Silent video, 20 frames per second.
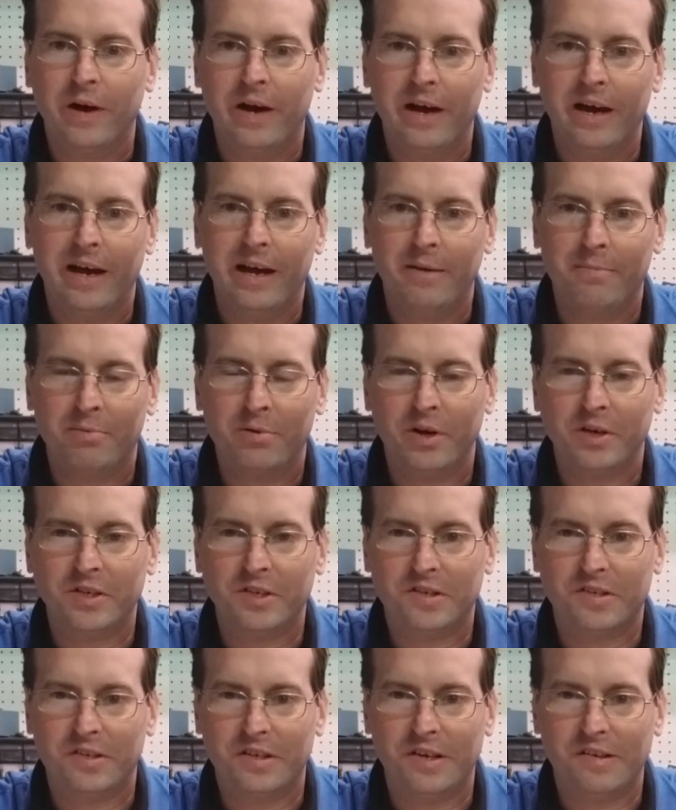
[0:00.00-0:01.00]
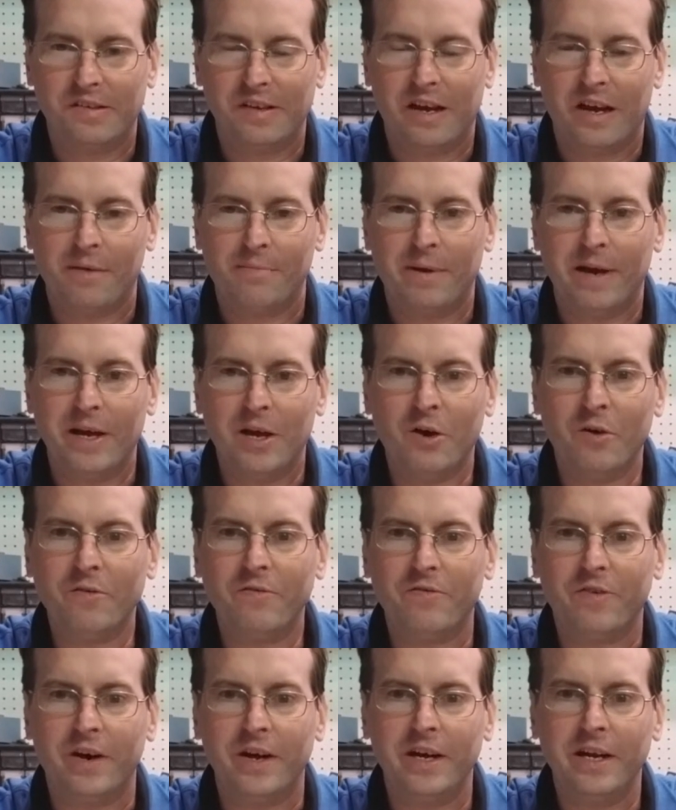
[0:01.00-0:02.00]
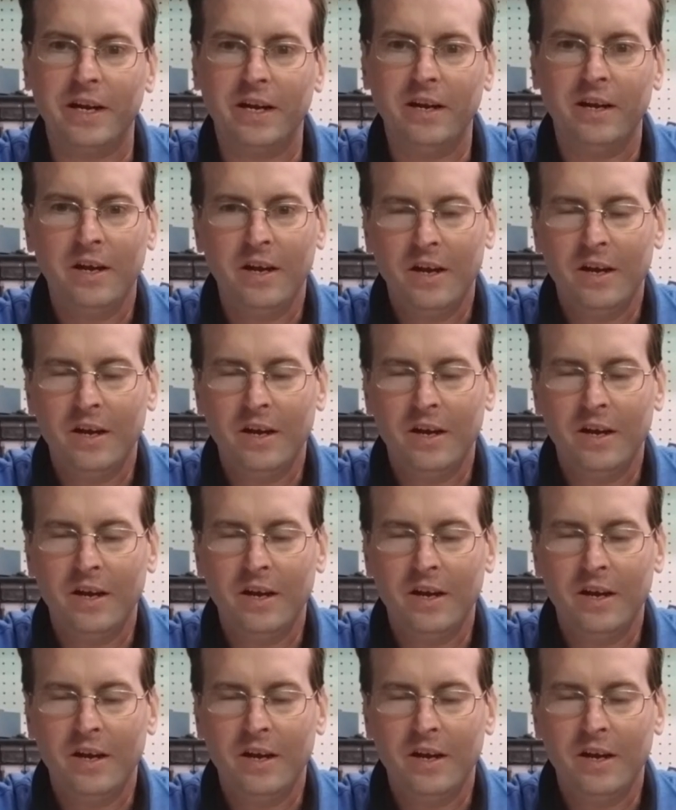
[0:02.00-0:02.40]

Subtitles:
I purchased this out of my own funding,